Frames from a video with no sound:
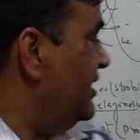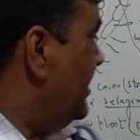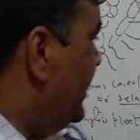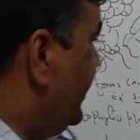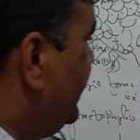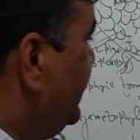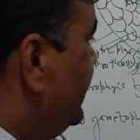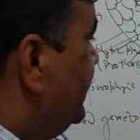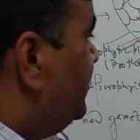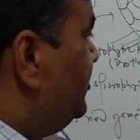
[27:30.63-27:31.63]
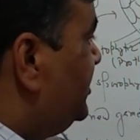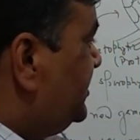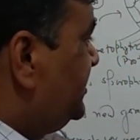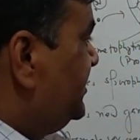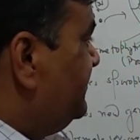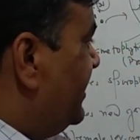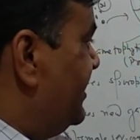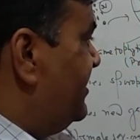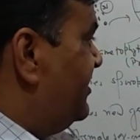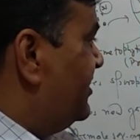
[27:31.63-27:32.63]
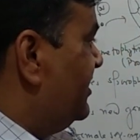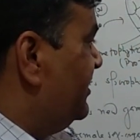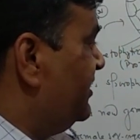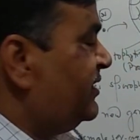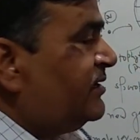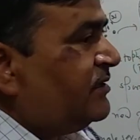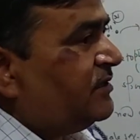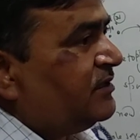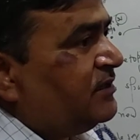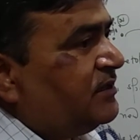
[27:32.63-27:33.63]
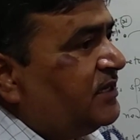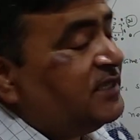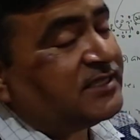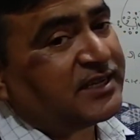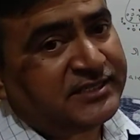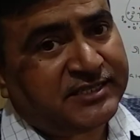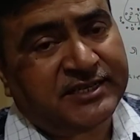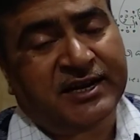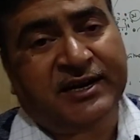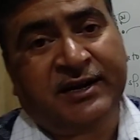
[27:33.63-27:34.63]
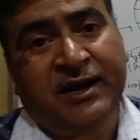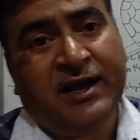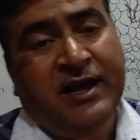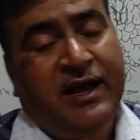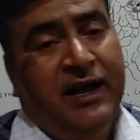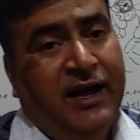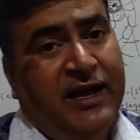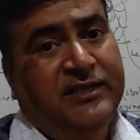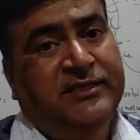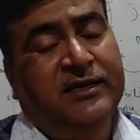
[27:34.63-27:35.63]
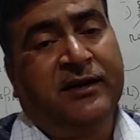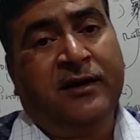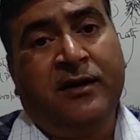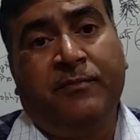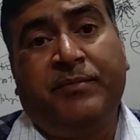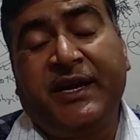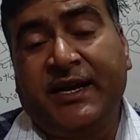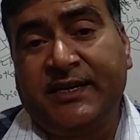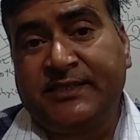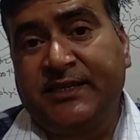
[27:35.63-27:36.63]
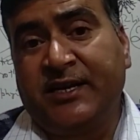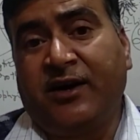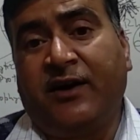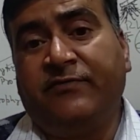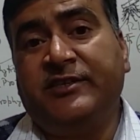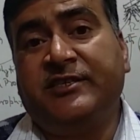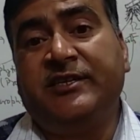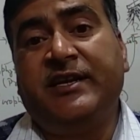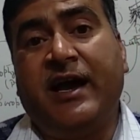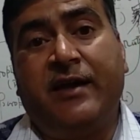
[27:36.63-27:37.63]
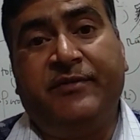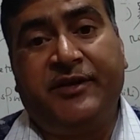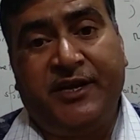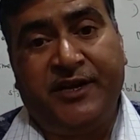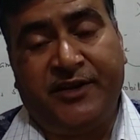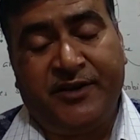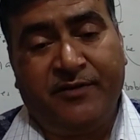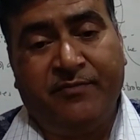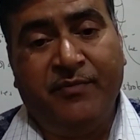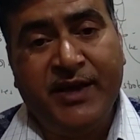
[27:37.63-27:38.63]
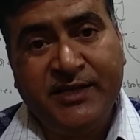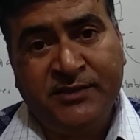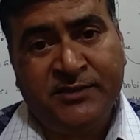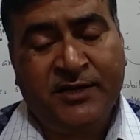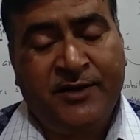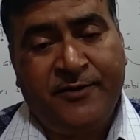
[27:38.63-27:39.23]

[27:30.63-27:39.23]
and this event is considered as the precursor of the seed habitat. Means